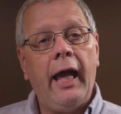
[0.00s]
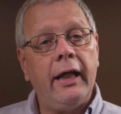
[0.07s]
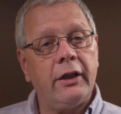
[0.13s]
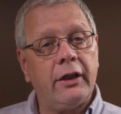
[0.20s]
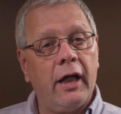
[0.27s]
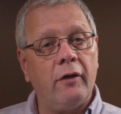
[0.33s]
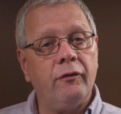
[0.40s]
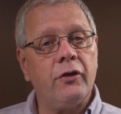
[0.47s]

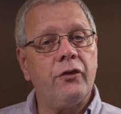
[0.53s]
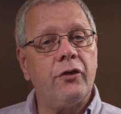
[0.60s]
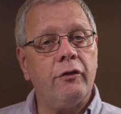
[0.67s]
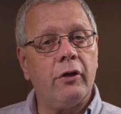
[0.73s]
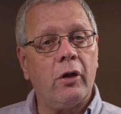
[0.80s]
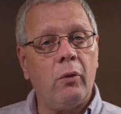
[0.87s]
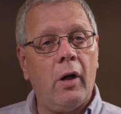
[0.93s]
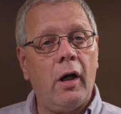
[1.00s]
It covers the
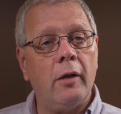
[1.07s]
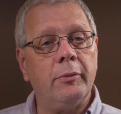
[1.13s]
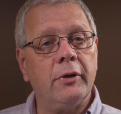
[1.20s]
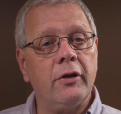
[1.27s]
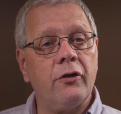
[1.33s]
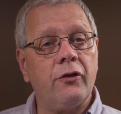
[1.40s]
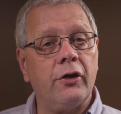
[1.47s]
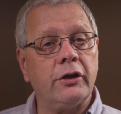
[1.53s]

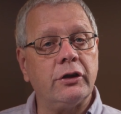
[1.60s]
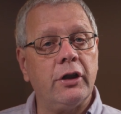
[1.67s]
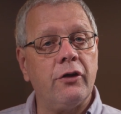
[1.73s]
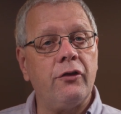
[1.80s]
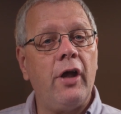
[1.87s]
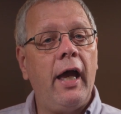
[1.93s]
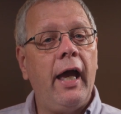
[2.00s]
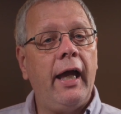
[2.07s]
requirements such
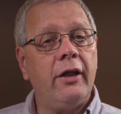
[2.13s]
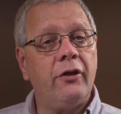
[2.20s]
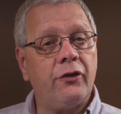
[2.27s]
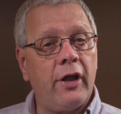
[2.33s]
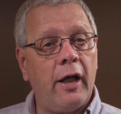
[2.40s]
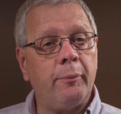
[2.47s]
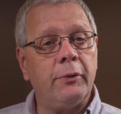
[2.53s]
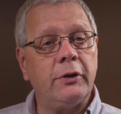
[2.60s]
as
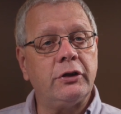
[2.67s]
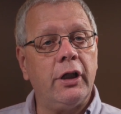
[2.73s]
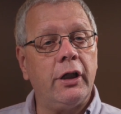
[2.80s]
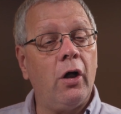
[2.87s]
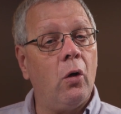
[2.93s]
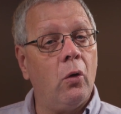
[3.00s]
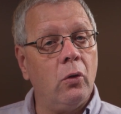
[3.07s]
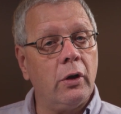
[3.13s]

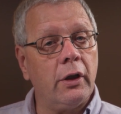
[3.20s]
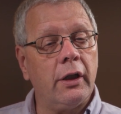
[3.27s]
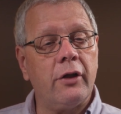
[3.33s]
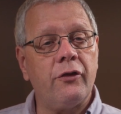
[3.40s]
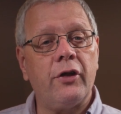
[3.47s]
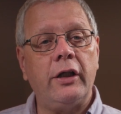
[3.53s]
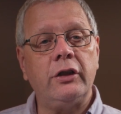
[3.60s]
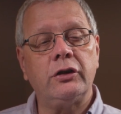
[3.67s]
establishing
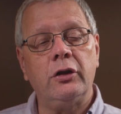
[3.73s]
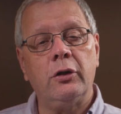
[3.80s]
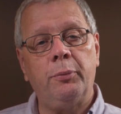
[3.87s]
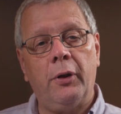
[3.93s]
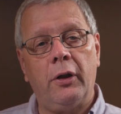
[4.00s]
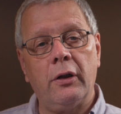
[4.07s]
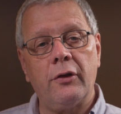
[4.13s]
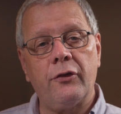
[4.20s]
organisational
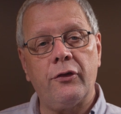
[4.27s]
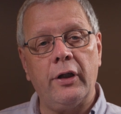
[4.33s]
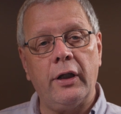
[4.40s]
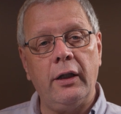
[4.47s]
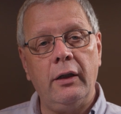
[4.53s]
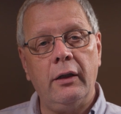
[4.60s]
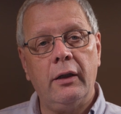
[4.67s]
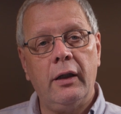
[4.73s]

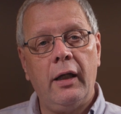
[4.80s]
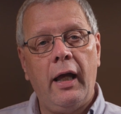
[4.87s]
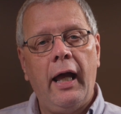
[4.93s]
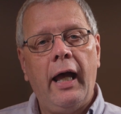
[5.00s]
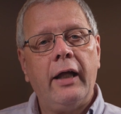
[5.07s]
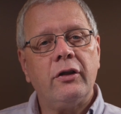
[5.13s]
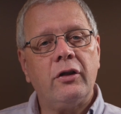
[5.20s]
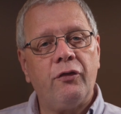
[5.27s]
policy,
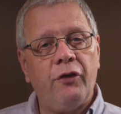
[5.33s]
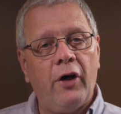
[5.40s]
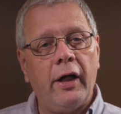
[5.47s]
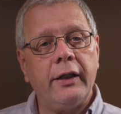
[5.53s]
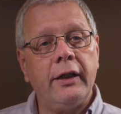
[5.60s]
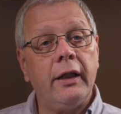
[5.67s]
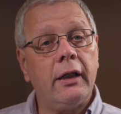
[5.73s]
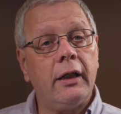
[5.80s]

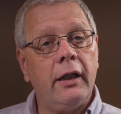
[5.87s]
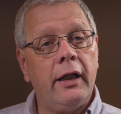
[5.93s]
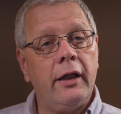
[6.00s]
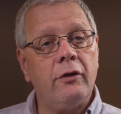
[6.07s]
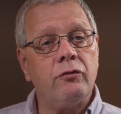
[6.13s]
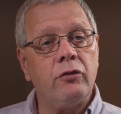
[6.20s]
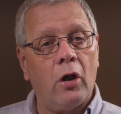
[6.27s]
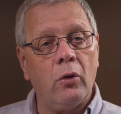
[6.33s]
defining
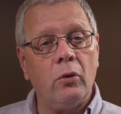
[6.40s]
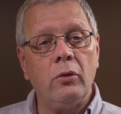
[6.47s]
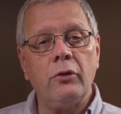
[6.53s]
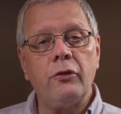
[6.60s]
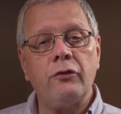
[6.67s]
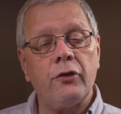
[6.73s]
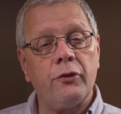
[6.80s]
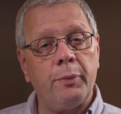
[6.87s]
clear
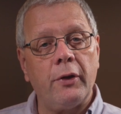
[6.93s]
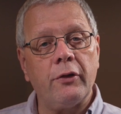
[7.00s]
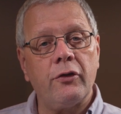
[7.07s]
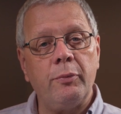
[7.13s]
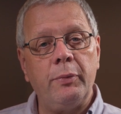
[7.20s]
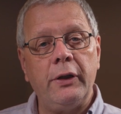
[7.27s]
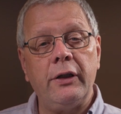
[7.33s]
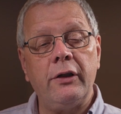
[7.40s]
roles,
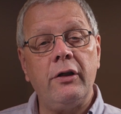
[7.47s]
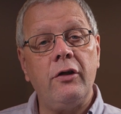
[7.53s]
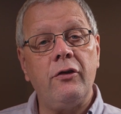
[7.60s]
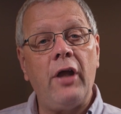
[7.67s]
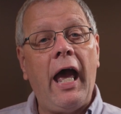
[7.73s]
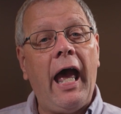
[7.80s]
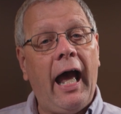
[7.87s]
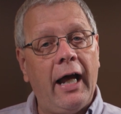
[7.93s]
responsibilities
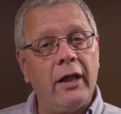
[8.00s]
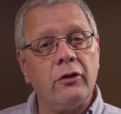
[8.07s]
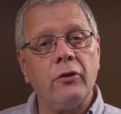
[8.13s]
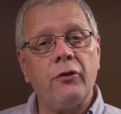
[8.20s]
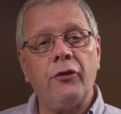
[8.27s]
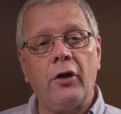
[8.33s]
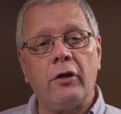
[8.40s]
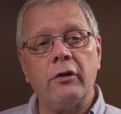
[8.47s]
and
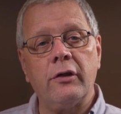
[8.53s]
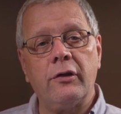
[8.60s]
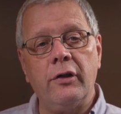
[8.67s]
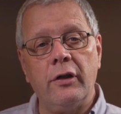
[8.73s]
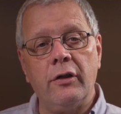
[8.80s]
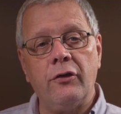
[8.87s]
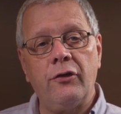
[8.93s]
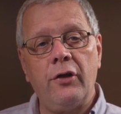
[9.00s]

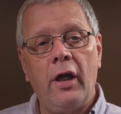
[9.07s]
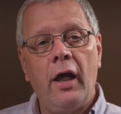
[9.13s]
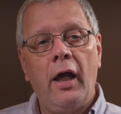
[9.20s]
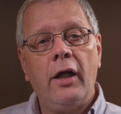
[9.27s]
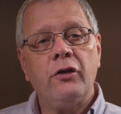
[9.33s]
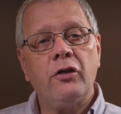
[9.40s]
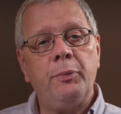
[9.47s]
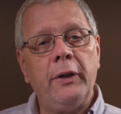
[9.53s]
authorities
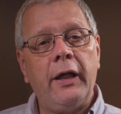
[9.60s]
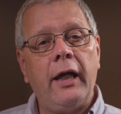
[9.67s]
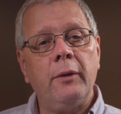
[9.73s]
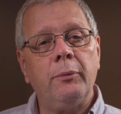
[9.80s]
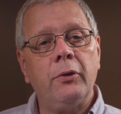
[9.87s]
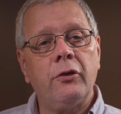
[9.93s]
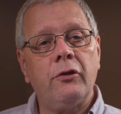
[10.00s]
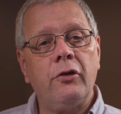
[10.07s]
to be
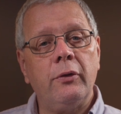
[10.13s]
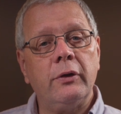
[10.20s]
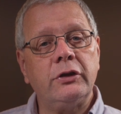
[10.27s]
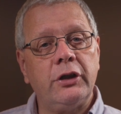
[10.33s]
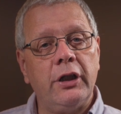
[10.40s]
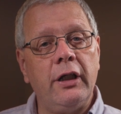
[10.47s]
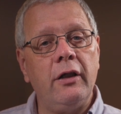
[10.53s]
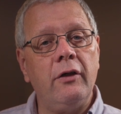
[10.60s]
able to
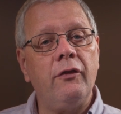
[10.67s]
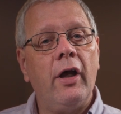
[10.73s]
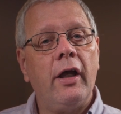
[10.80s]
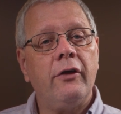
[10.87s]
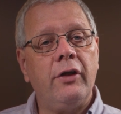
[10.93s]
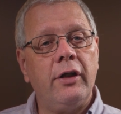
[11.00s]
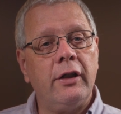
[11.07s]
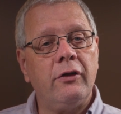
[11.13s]
achieve
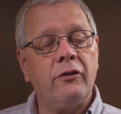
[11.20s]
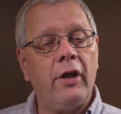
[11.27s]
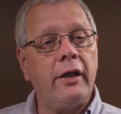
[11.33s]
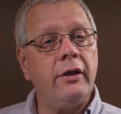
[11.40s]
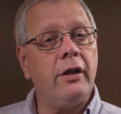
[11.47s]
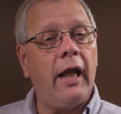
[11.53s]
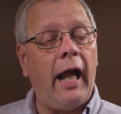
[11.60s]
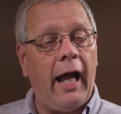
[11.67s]
the
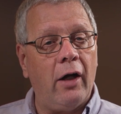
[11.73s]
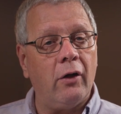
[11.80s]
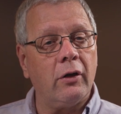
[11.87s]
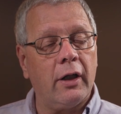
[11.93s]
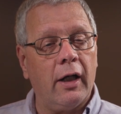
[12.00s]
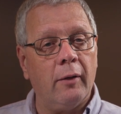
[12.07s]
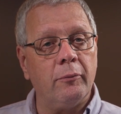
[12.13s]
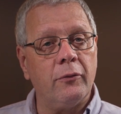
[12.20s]
intended
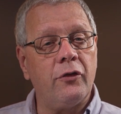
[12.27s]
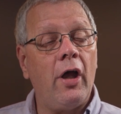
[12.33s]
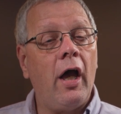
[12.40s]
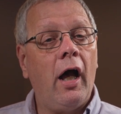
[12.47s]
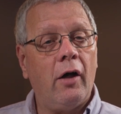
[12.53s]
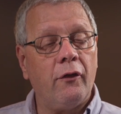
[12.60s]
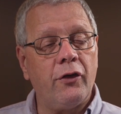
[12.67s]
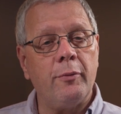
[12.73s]
outcomes
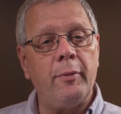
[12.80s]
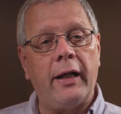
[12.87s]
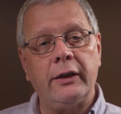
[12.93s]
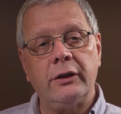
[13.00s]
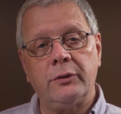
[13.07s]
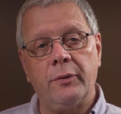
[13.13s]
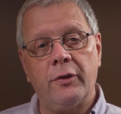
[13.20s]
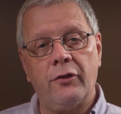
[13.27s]
of the
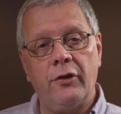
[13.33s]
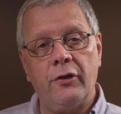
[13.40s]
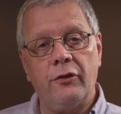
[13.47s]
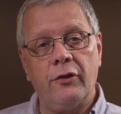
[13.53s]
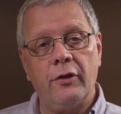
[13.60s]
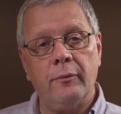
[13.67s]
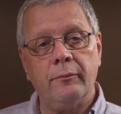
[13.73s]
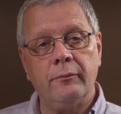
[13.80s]
management
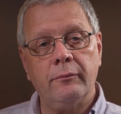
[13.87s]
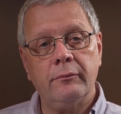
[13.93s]
system.